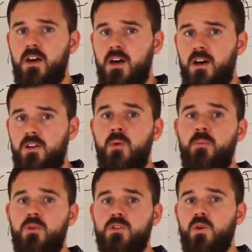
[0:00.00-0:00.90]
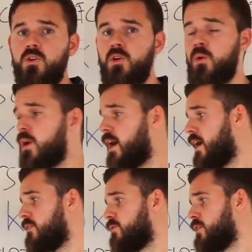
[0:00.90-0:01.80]
number. So you don't want to
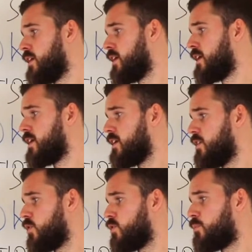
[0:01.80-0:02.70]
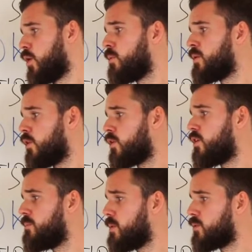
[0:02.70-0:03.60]
have, you're probably not
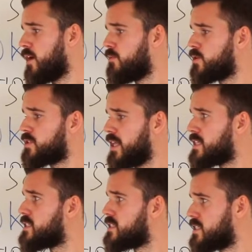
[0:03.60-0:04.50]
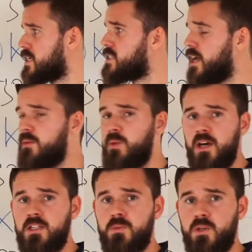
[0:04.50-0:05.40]
going to be able to have much less than 6
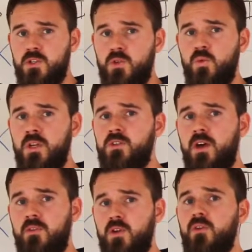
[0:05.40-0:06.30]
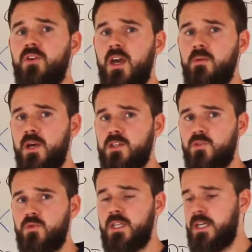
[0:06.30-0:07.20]
KPIs, because you need to have enough KPIs
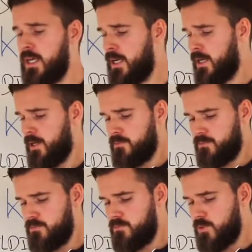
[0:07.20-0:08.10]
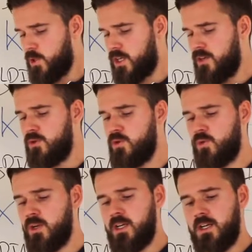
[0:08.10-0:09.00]
to really, give
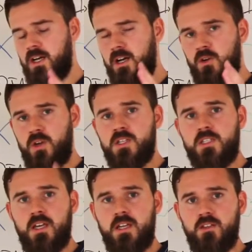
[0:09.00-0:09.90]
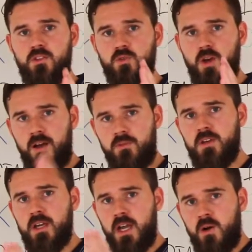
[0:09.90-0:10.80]
you a good insight into
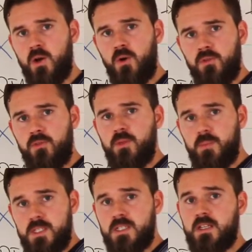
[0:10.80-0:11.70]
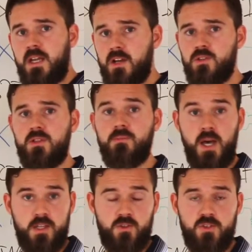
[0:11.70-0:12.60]
every area of the business that actually
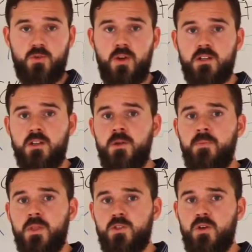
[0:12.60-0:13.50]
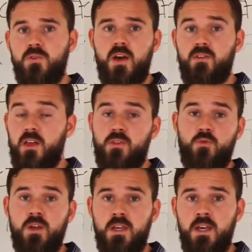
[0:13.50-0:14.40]
matters, right? So if you have like
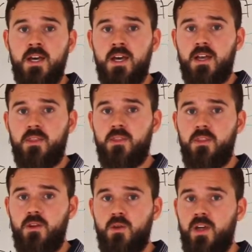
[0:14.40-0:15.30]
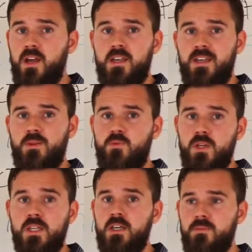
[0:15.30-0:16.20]
3, that
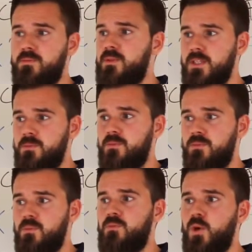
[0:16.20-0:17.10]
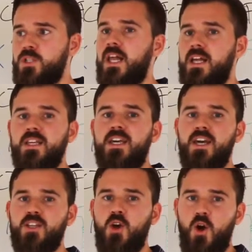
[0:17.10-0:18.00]
really most likely
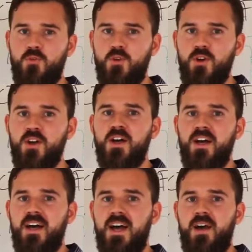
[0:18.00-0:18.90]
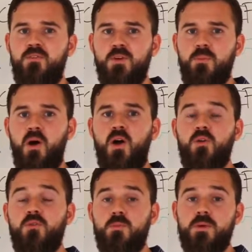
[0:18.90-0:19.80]
can't cover every
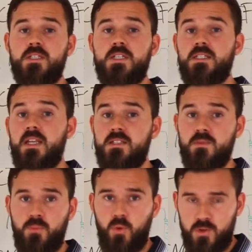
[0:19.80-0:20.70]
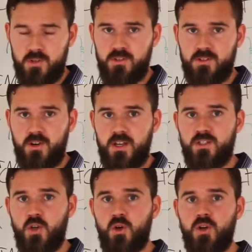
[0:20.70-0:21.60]
part of your business that's important, right?
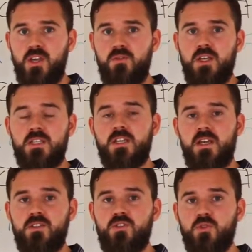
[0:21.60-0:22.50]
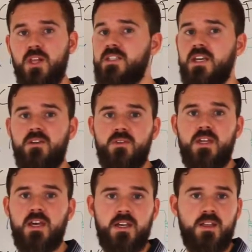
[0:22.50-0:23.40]
It's not going to give you insight into, let's say if you
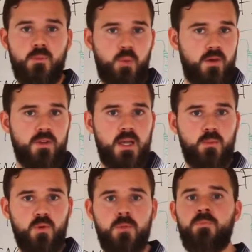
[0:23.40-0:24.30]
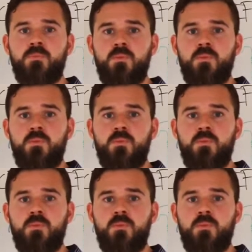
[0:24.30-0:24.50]
take private label